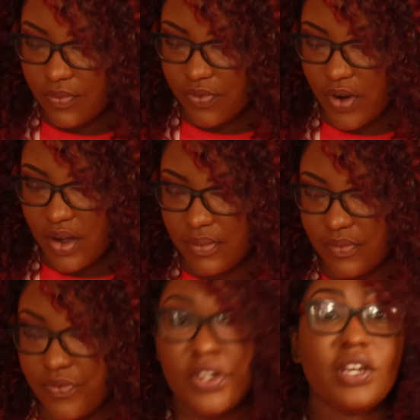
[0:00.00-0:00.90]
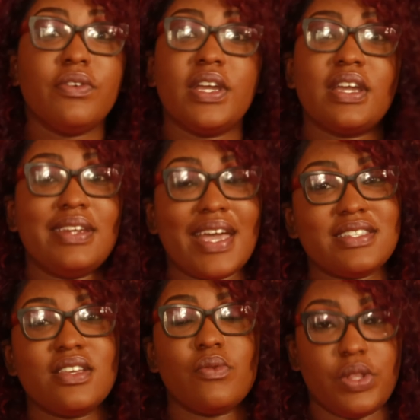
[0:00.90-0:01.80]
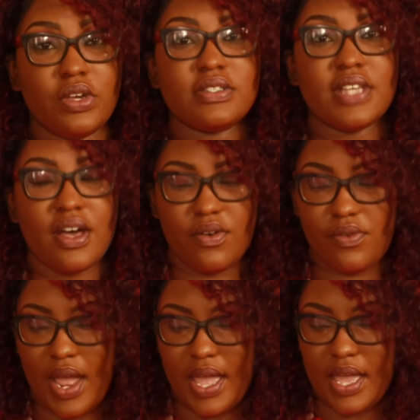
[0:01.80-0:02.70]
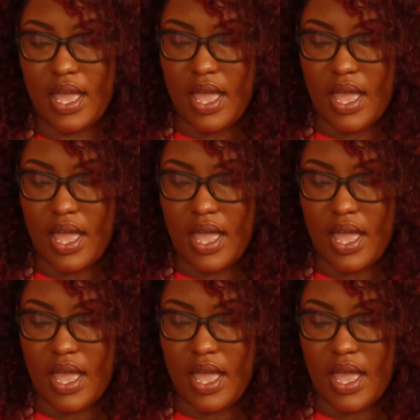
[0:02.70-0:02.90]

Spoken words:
from fully reconnecting with yourself, right?